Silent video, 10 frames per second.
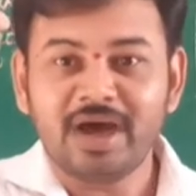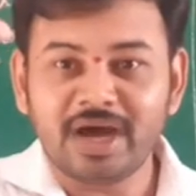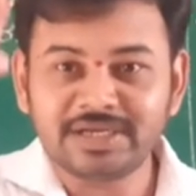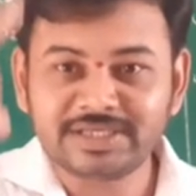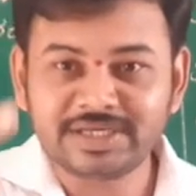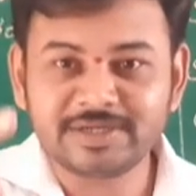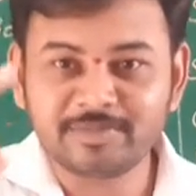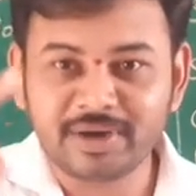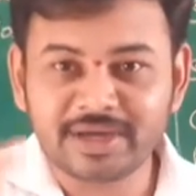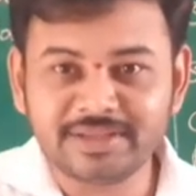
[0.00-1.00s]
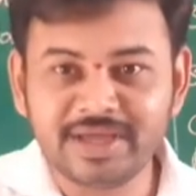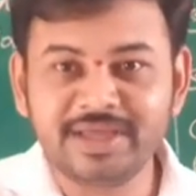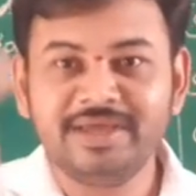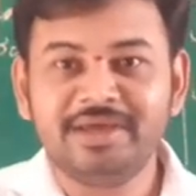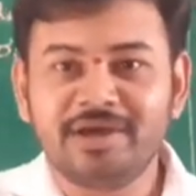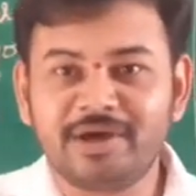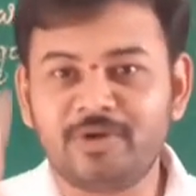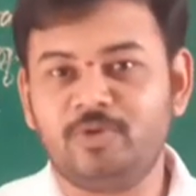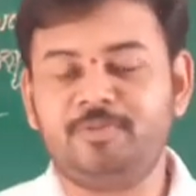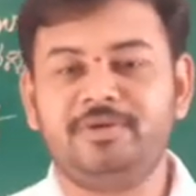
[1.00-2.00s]
uttered by the
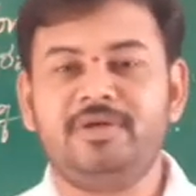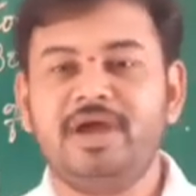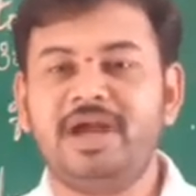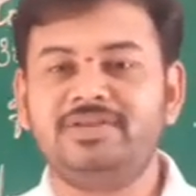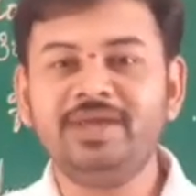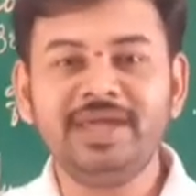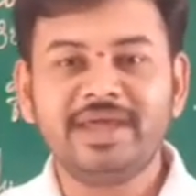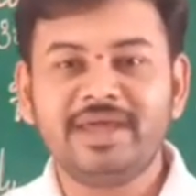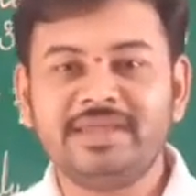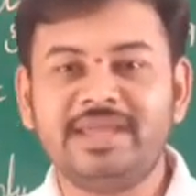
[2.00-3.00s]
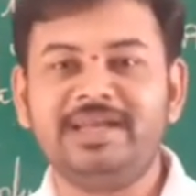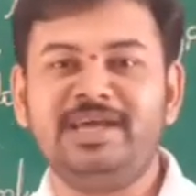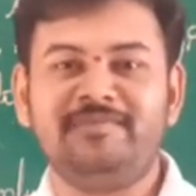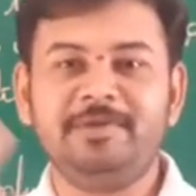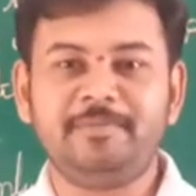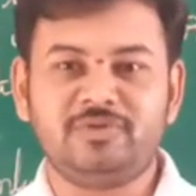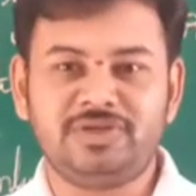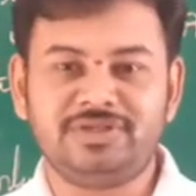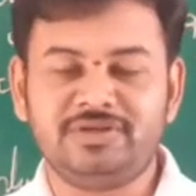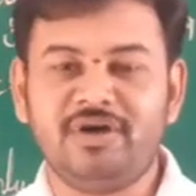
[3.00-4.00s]
group at the end of the
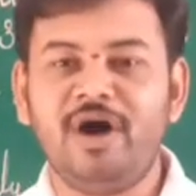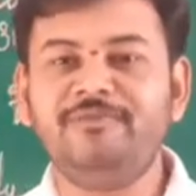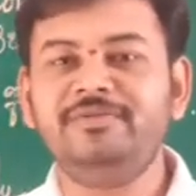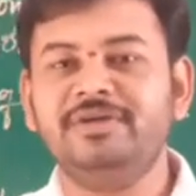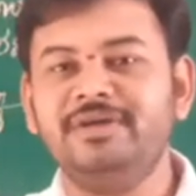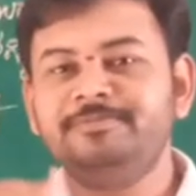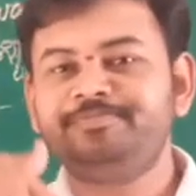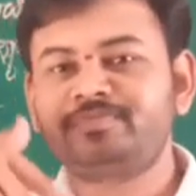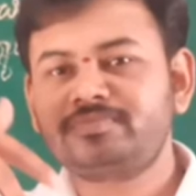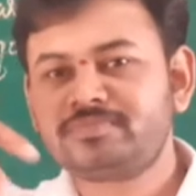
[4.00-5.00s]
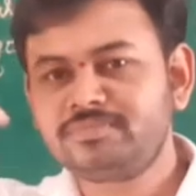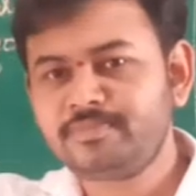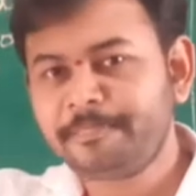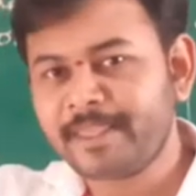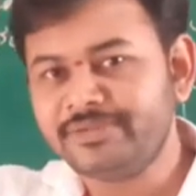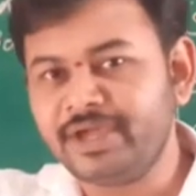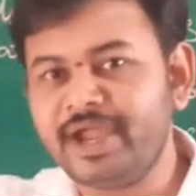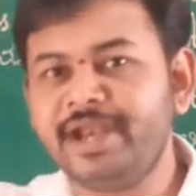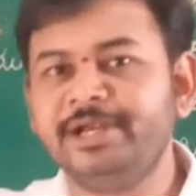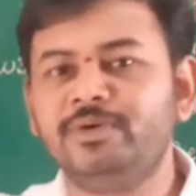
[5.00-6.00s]
procession after they
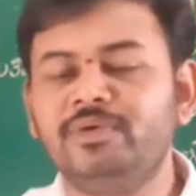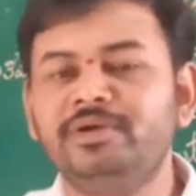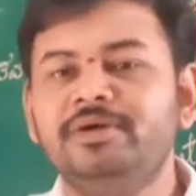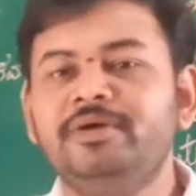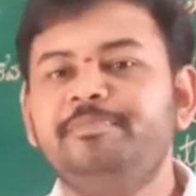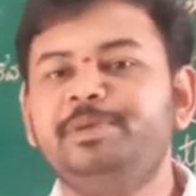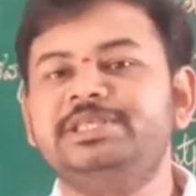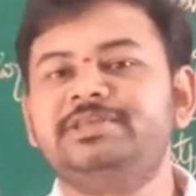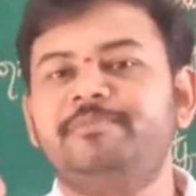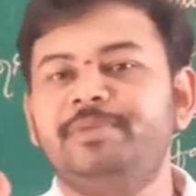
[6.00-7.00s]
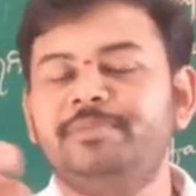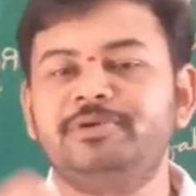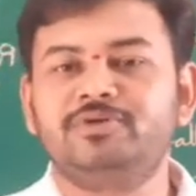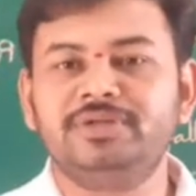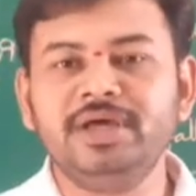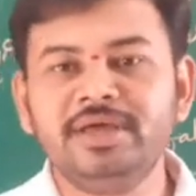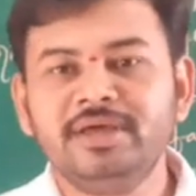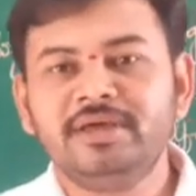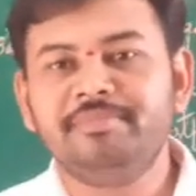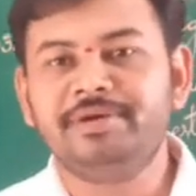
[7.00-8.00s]
handed over a piece of paper to
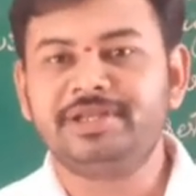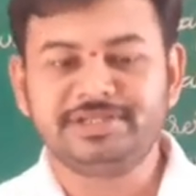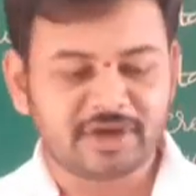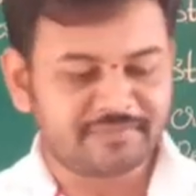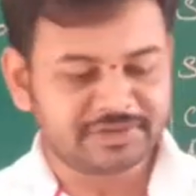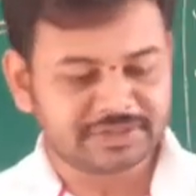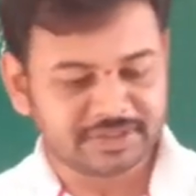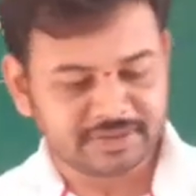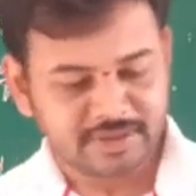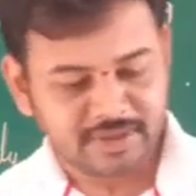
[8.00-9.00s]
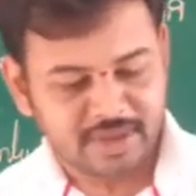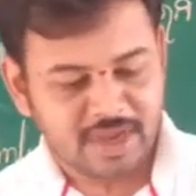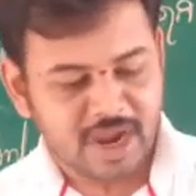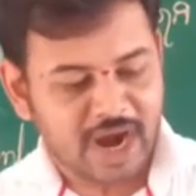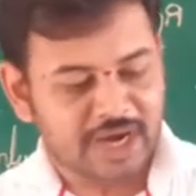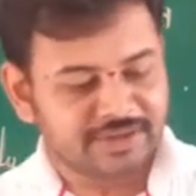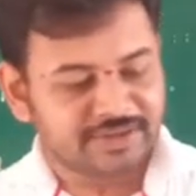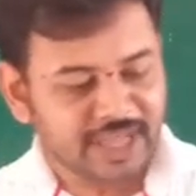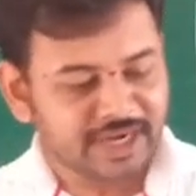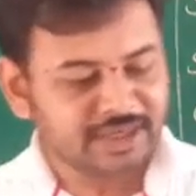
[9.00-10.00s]
the British officer. And
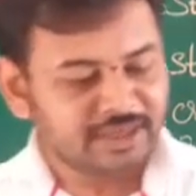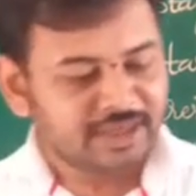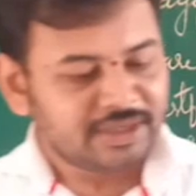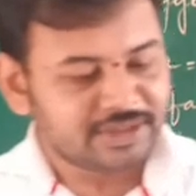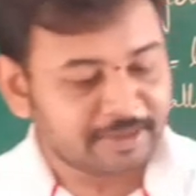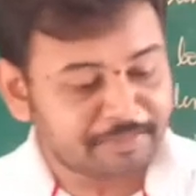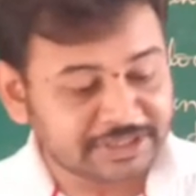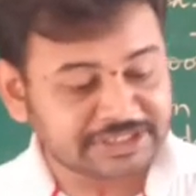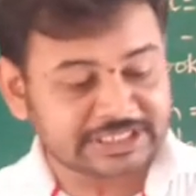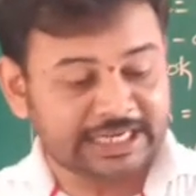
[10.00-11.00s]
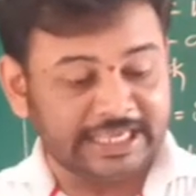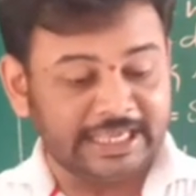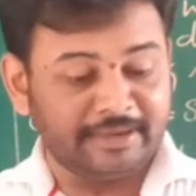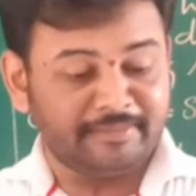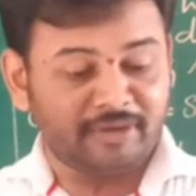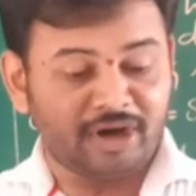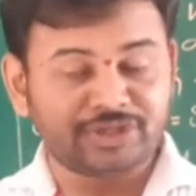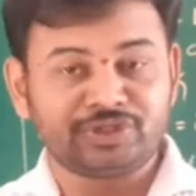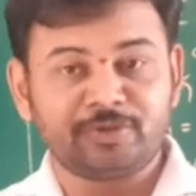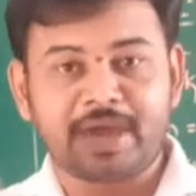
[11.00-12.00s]
then they briskly
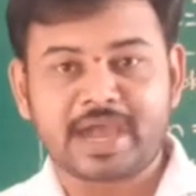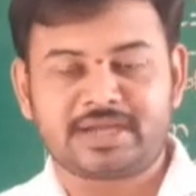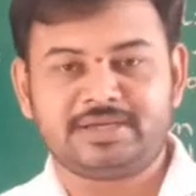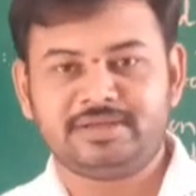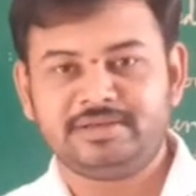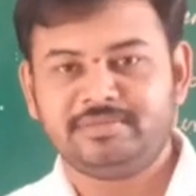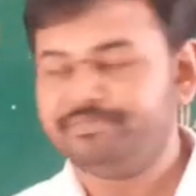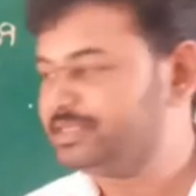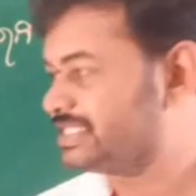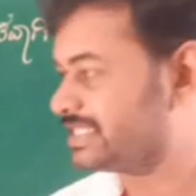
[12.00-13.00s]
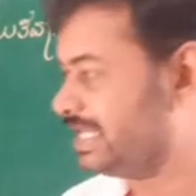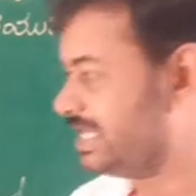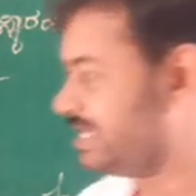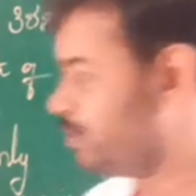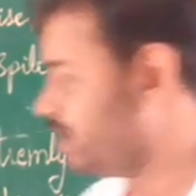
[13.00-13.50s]
marched back. Briskly,